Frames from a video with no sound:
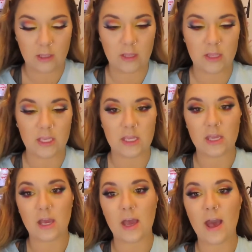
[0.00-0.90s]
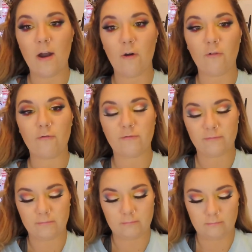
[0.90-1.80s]
the e.l.f.
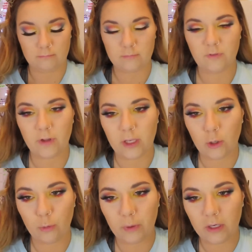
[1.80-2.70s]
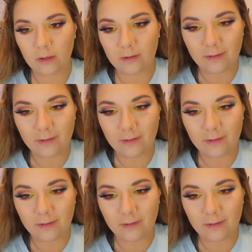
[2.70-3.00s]
If I can open it.